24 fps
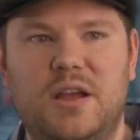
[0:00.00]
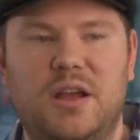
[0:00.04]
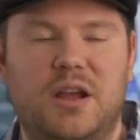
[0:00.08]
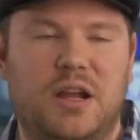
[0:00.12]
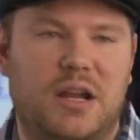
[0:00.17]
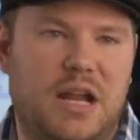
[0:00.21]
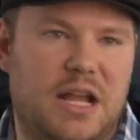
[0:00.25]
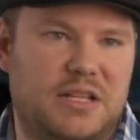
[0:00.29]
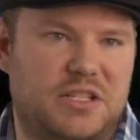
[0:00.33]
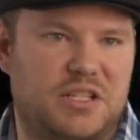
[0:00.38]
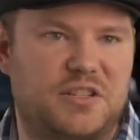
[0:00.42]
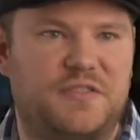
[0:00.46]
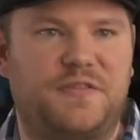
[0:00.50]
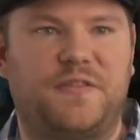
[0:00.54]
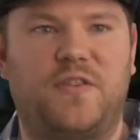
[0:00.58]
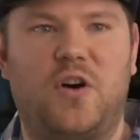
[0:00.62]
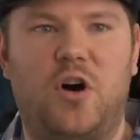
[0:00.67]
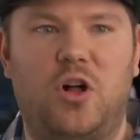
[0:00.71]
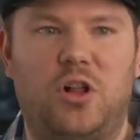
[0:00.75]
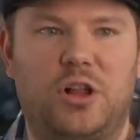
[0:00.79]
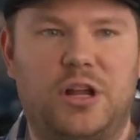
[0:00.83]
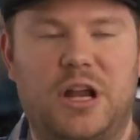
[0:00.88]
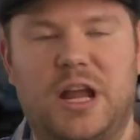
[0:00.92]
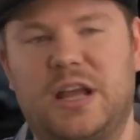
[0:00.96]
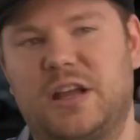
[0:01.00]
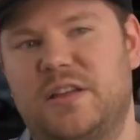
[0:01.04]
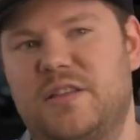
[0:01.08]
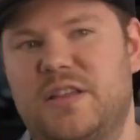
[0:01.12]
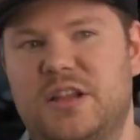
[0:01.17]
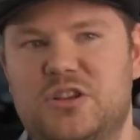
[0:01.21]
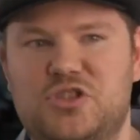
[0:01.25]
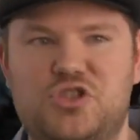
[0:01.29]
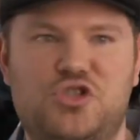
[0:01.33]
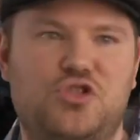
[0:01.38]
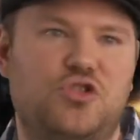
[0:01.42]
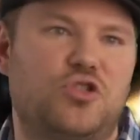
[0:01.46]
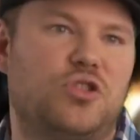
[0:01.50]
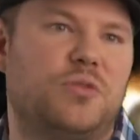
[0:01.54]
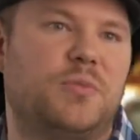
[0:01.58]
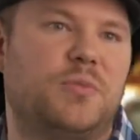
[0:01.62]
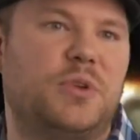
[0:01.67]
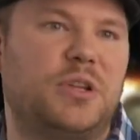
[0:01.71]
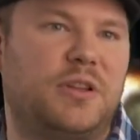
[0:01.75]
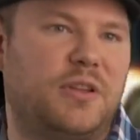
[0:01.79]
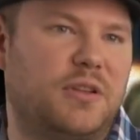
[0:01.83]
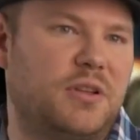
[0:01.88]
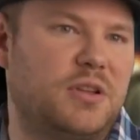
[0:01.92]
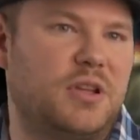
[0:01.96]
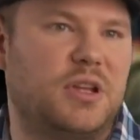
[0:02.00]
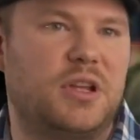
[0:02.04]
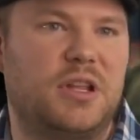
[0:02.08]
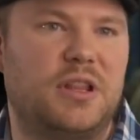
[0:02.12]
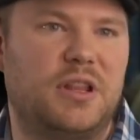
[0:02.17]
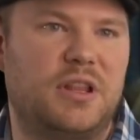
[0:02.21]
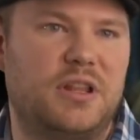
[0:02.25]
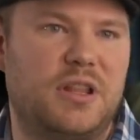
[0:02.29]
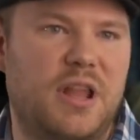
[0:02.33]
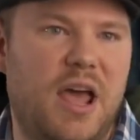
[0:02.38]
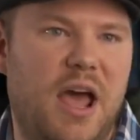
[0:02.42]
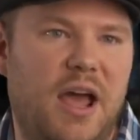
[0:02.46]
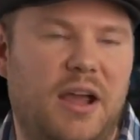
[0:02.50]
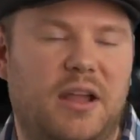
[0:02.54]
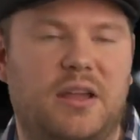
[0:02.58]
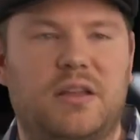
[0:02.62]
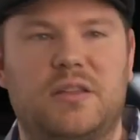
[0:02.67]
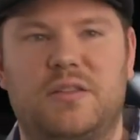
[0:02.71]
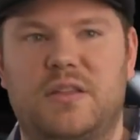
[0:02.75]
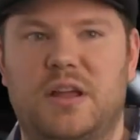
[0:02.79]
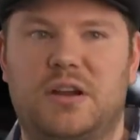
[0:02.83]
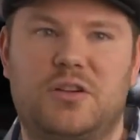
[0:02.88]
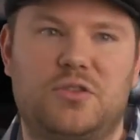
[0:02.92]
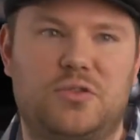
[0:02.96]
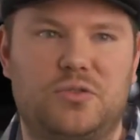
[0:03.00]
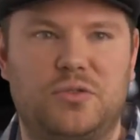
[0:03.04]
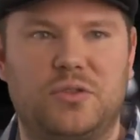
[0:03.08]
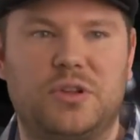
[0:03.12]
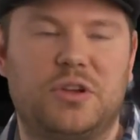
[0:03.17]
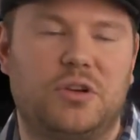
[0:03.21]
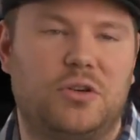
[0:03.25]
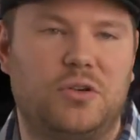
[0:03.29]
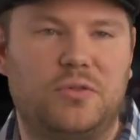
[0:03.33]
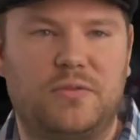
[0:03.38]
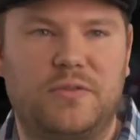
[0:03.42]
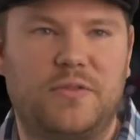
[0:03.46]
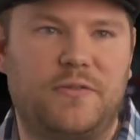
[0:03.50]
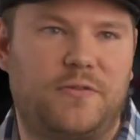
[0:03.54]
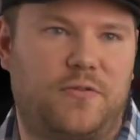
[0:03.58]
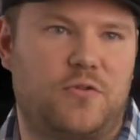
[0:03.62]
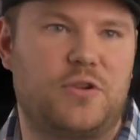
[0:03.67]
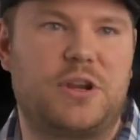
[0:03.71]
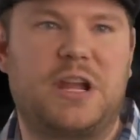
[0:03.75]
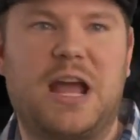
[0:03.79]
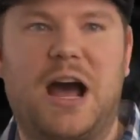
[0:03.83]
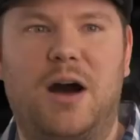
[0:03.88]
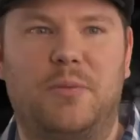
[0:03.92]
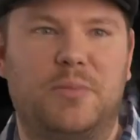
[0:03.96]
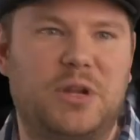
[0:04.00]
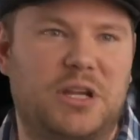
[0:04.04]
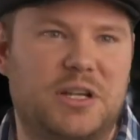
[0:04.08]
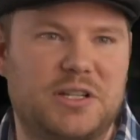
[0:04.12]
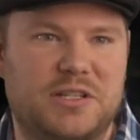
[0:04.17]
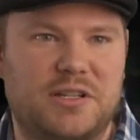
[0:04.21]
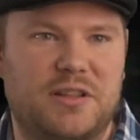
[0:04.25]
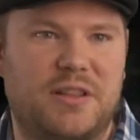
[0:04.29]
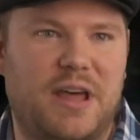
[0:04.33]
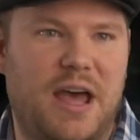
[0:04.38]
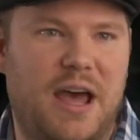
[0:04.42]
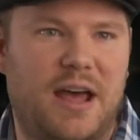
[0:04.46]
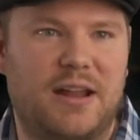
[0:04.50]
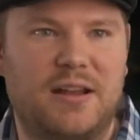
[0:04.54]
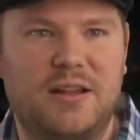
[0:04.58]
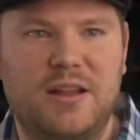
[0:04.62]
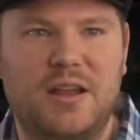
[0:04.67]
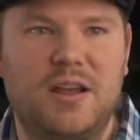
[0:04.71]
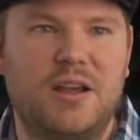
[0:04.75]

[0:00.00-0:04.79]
and as he's falling I can then shoot him in the neck, then he'll freak out because of that,